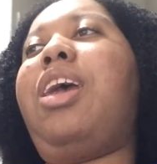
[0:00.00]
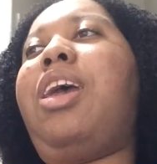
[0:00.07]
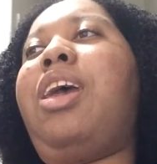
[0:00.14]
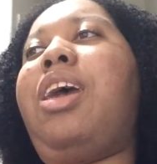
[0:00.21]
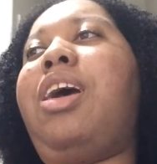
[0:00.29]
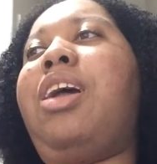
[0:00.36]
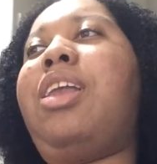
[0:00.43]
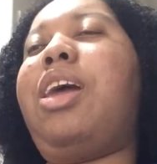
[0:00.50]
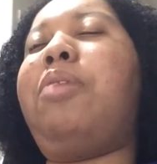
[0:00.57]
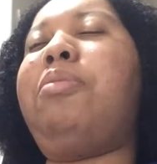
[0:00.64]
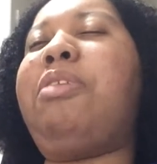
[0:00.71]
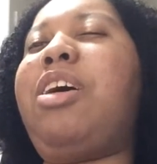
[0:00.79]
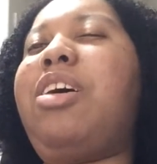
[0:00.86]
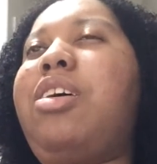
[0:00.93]
And
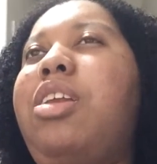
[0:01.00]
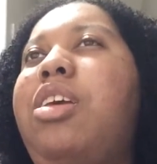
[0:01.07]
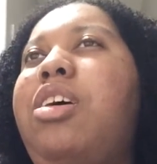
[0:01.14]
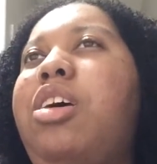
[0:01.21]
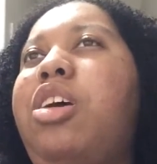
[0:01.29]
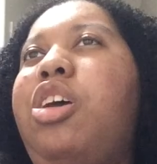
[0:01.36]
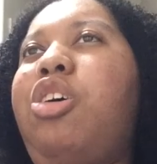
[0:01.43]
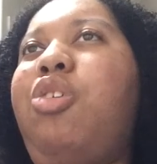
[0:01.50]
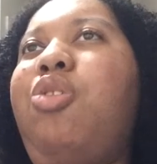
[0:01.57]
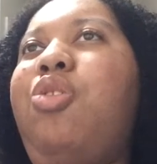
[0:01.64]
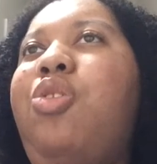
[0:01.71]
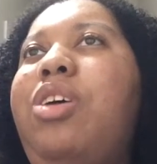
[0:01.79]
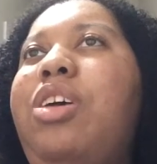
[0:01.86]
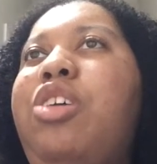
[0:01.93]
I'm not going to
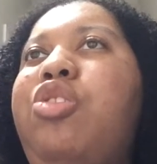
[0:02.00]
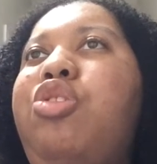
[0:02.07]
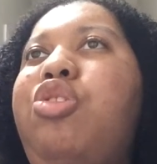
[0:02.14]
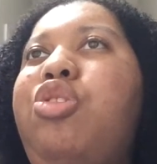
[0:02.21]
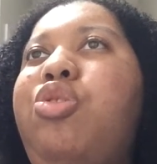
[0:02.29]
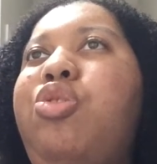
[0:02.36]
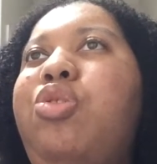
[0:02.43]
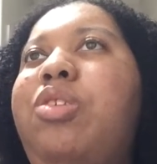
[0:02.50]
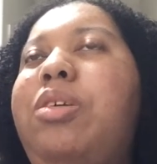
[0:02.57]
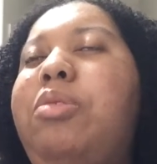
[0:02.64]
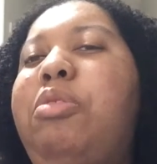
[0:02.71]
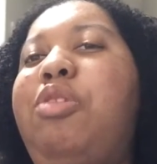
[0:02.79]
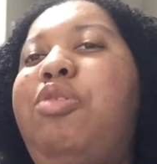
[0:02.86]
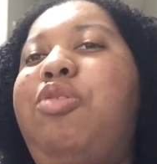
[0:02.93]
go into
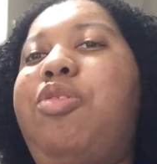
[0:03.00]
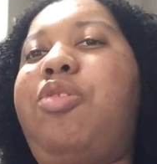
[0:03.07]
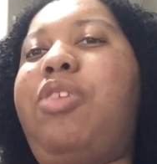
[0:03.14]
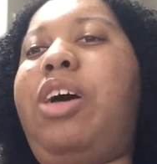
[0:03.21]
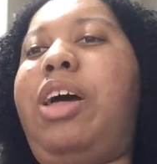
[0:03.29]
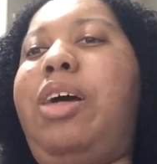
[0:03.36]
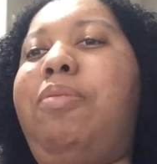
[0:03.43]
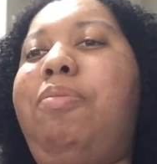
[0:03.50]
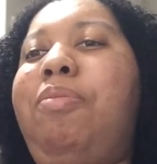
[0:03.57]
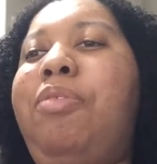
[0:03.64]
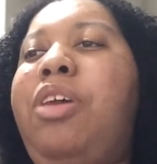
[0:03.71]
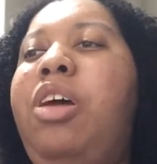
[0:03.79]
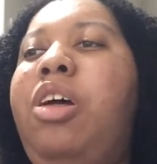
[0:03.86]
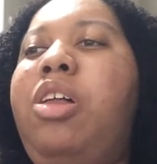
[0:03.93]
some of um,
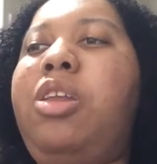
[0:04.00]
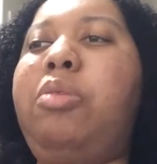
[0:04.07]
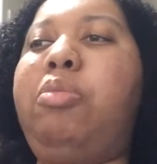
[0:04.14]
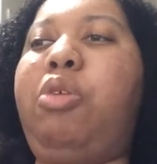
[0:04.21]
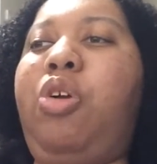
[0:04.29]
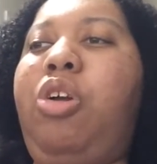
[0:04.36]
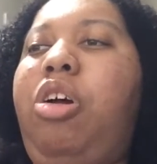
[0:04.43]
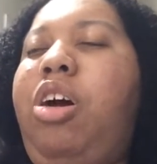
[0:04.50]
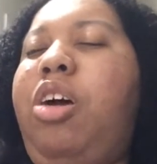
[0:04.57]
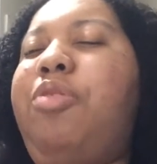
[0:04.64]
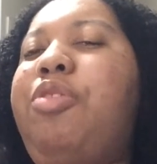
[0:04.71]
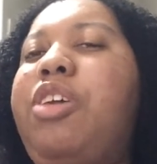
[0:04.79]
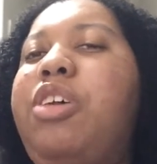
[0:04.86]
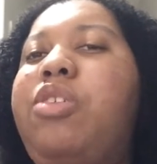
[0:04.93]
the more
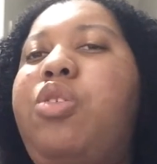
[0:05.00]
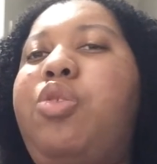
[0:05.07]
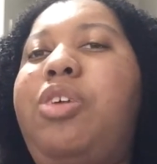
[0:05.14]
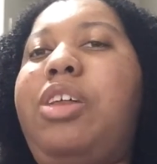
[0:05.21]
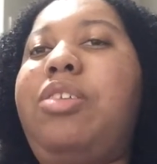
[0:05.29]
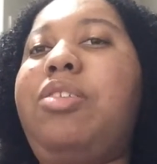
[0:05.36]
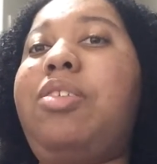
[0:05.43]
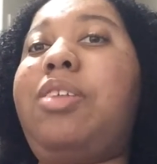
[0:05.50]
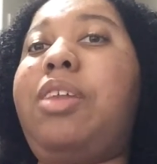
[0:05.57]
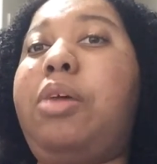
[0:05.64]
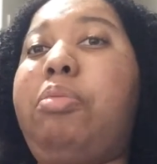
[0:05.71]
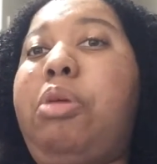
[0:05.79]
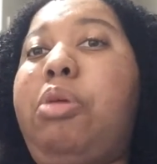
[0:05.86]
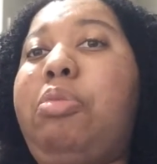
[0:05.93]
obvious ones
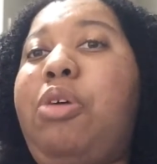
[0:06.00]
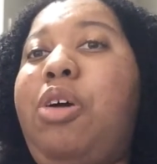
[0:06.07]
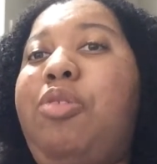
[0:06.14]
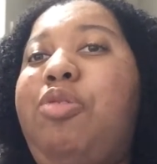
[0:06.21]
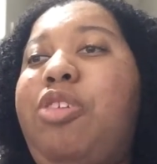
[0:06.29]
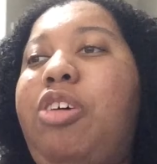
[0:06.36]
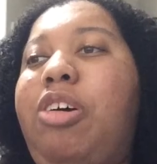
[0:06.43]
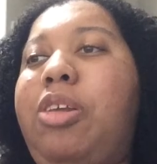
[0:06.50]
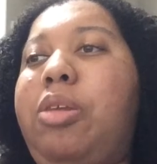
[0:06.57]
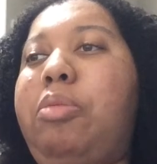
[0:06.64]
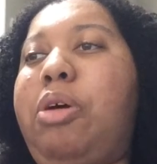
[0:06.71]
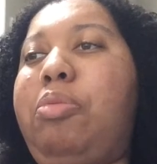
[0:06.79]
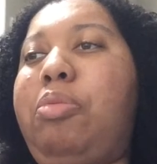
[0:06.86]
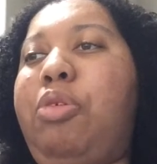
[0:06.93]
that people have talked
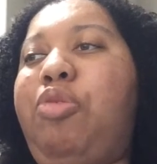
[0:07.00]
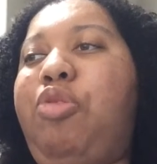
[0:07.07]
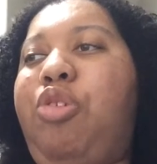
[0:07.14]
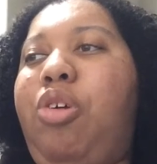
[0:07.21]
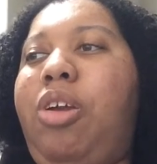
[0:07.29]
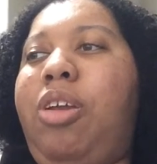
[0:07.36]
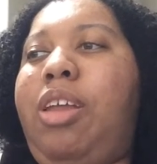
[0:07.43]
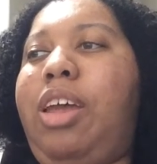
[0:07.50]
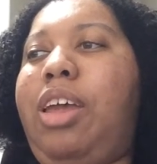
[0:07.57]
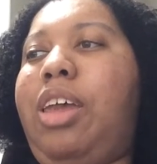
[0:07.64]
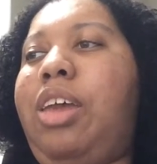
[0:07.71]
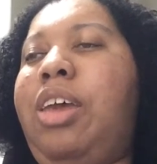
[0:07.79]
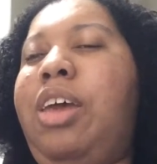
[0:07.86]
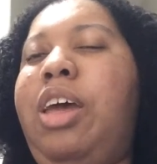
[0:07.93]
about before,
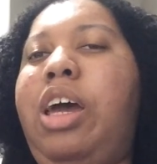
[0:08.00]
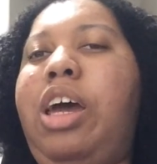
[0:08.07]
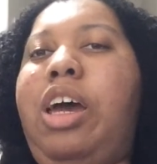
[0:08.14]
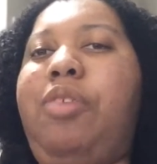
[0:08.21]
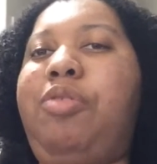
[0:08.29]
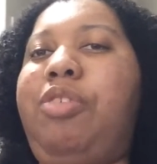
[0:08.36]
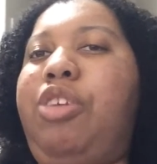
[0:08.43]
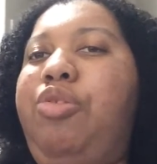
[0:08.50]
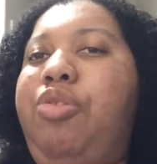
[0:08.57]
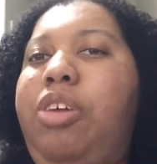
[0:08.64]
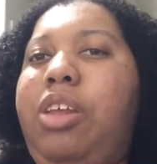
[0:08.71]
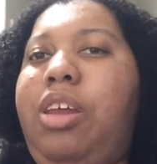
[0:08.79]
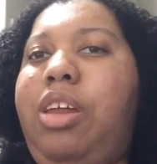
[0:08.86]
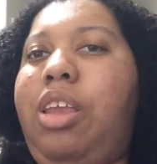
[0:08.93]
like having to
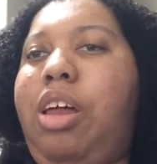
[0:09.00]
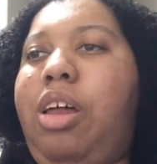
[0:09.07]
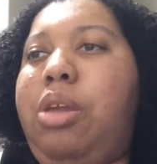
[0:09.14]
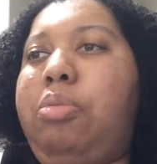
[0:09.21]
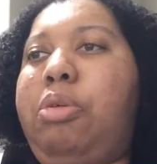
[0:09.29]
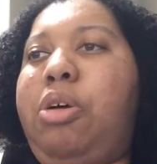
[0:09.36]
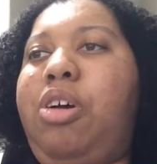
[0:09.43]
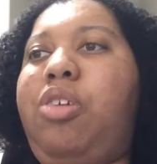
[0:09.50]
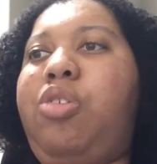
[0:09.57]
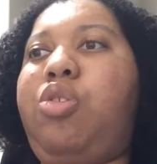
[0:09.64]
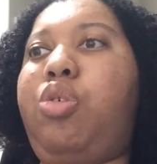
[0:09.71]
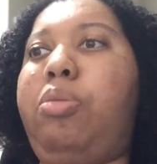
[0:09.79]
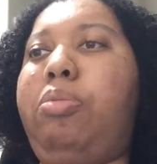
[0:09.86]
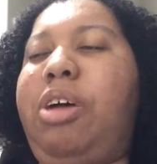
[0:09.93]
read a lot of
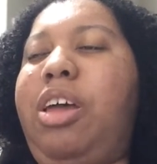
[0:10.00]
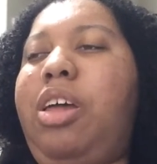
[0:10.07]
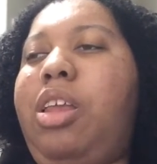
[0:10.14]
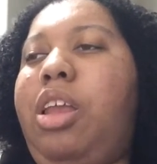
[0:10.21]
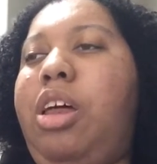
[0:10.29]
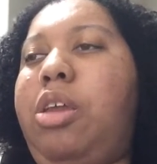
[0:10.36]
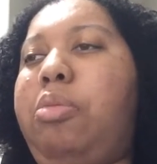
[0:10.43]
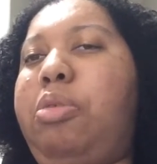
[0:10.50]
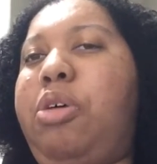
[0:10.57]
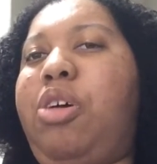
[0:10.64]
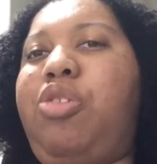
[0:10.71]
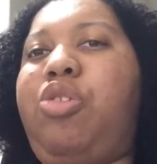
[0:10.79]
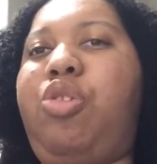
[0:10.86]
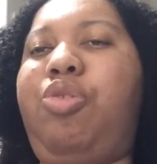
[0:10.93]
books or buy a lot of
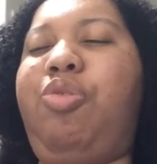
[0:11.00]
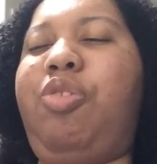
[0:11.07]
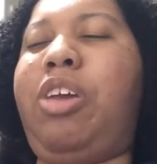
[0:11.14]
books or